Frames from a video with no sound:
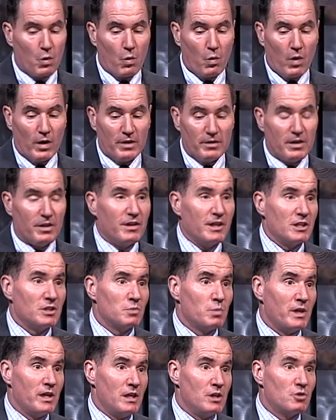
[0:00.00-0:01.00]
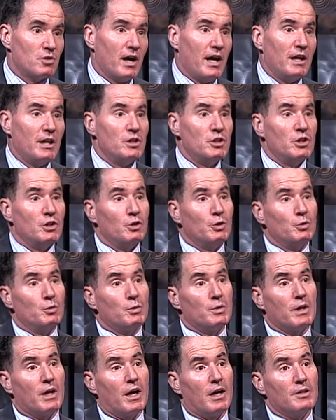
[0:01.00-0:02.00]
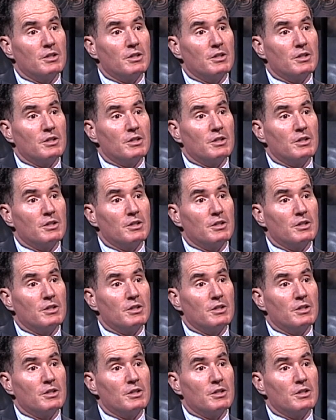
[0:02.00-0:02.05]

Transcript: one of the things we try to do uh,